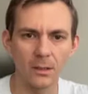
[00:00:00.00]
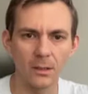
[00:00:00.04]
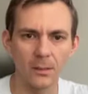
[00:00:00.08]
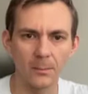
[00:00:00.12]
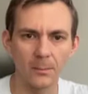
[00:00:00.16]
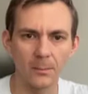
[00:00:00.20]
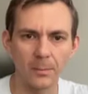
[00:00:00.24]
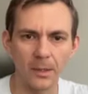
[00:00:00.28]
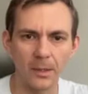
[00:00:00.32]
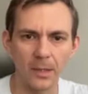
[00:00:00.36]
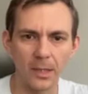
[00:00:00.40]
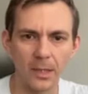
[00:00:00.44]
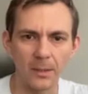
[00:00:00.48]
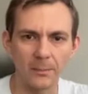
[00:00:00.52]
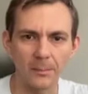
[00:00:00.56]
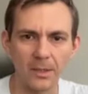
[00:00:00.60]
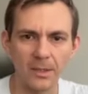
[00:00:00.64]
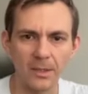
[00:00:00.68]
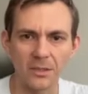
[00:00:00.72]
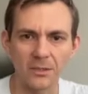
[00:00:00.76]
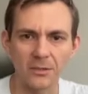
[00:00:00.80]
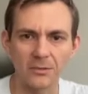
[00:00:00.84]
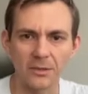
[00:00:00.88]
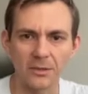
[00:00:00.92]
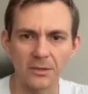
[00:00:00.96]
apply
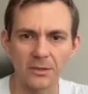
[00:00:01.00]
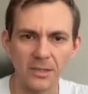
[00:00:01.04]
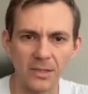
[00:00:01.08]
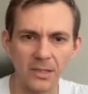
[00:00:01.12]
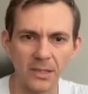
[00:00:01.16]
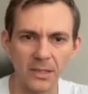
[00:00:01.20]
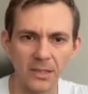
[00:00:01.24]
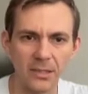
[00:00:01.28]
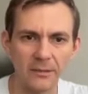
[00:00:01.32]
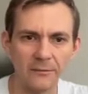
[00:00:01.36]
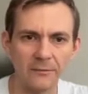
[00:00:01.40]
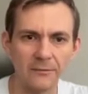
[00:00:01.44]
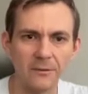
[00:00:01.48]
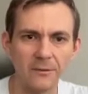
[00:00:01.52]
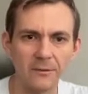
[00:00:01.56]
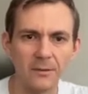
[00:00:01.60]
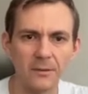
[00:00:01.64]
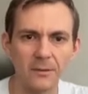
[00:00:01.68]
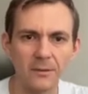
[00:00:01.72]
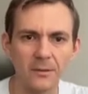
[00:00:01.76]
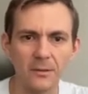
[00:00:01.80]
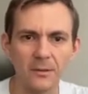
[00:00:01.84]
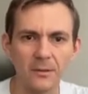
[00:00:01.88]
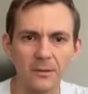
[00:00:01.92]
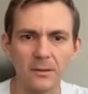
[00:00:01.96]
message received.
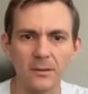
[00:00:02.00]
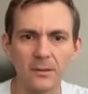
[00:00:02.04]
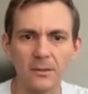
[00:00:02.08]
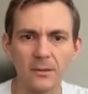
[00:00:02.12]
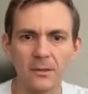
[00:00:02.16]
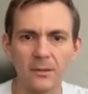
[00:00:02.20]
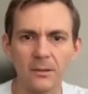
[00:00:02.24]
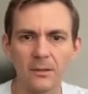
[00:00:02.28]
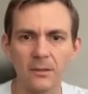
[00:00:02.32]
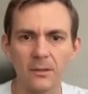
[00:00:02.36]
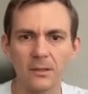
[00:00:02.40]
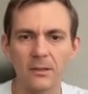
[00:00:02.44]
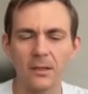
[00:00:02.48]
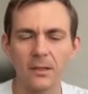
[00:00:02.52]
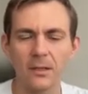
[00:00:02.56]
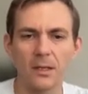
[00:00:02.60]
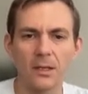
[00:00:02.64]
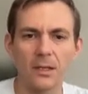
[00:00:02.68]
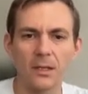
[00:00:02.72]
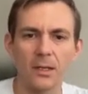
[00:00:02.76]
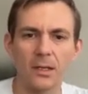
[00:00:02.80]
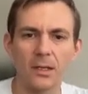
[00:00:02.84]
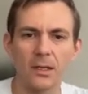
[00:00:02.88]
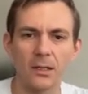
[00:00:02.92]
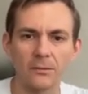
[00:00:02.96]

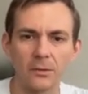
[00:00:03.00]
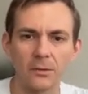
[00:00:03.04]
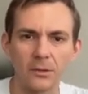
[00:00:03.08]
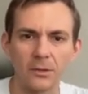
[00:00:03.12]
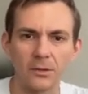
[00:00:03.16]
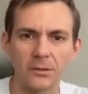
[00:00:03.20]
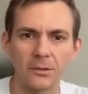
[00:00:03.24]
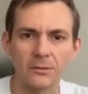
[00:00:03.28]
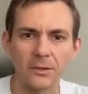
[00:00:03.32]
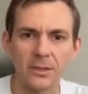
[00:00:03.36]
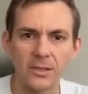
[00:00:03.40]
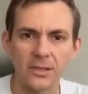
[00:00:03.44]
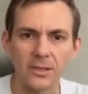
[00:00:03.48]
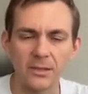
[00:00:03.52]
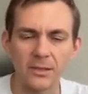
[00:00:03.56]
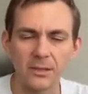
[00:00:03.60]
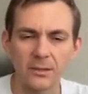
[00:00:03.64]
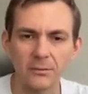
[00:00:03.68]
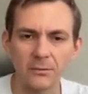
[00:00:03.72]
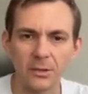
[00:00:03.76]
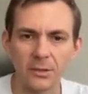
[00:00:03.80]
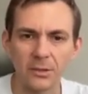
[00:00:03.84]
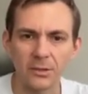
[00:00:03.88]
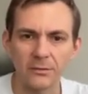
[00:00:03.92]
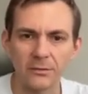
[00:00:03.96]
And what it,
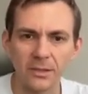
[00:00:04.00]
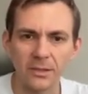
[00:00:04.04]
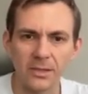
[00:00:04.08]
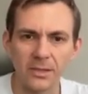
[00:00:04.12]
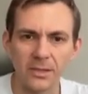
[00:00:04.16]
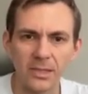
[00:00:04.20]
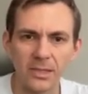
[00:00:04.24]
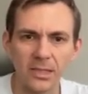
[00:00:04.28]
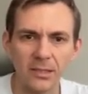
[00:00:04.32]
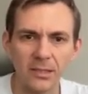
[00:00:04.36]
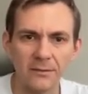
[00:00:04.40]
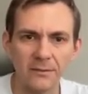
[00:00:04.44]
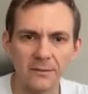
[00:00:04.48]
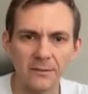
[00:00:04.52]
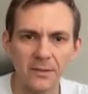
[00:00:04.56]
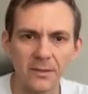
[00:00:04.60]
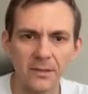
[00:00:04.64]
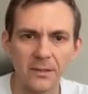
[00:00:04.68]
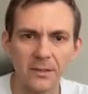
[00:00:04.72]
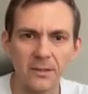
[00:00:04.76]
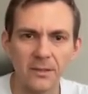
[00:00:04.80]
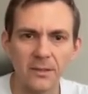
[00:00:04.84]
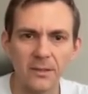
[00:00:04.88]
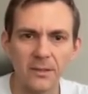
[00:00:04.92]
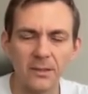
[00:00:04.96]
what it
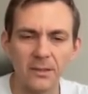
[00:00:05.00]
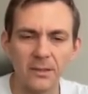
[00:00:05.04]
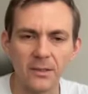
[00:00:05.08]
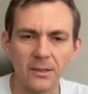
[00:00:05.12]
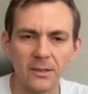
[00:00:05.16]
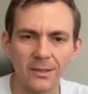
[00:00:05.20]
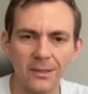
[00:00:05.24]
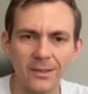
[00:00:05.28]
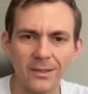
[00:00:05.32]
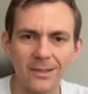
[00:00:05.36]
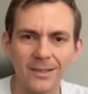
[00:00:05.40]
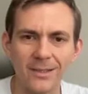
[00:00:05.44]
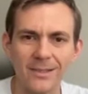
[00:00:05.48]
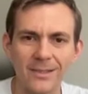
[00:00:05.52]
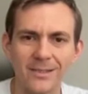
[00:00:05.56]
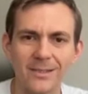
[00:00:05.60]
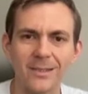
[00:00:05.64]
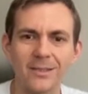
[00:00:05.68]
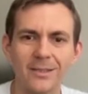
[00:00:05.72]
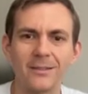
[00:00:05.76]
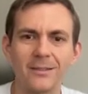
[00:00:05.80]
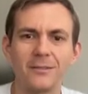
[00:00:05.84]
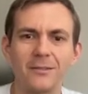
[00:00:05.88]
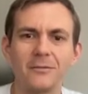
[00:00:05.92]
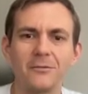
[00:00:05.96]
receives is
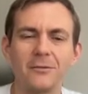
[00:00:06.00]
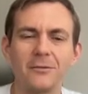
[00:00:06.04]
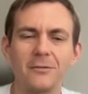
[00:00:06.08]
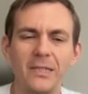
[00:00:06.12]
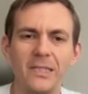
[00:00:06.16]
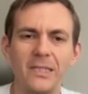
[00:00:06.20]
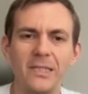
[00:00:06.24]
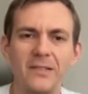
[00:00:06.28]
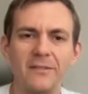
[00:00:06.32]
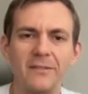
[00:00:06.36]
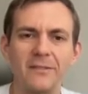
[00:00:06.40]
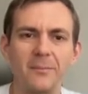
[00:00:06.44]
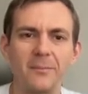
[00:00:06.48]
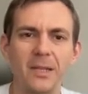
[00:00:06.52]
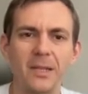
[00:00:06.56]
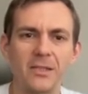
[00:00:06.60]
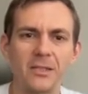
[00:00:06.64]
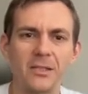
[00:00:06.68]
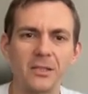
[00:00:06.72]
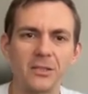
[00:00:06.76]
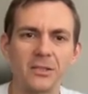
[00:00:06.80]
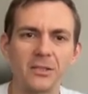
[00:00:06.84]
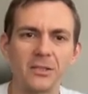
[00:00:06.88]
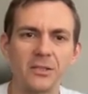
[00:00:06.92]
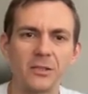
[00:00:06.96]
the received
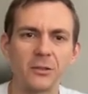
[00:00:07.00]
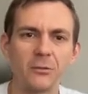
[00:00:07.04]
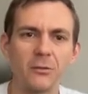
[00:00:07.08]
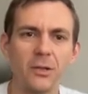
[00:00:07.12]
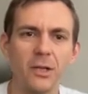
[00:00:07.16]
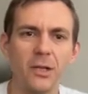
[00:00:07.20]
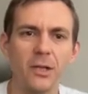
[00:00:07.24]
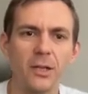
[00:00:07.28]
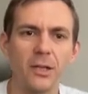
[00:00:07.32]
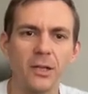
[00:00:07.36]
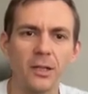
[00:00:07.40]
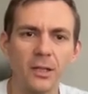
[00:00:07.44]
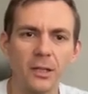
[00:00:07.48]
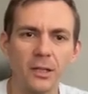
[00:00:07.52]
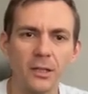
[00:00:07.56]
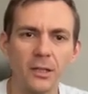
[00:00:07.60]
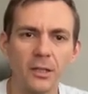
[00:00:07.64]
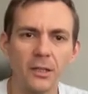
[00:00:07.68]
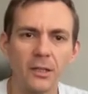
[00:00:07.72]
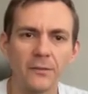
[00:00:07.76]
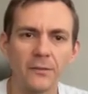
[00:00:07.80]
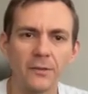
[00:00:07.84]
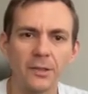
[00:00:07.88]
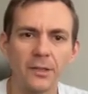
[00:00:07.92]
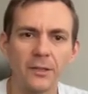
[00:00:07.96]
message. So here,
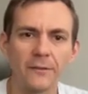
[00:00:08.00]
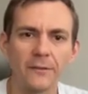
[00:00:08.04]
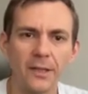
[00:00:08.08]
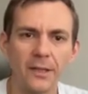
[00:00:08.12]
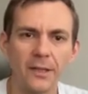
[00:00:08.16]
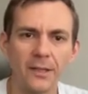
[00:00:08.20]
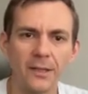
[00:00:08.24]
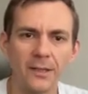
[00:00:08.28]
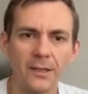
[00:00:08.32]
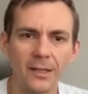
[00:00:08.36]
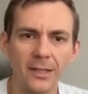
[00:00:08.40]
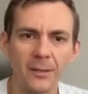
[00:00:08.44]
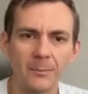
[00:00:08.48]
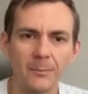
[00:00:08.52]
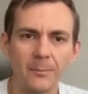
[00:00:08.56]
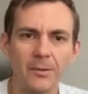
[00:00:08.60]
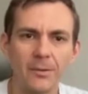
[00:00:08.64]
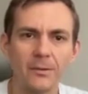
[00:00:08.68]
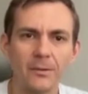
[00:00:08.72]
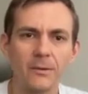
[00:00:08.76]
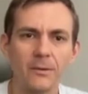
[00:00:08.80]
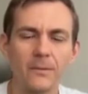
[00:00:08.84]
if the event type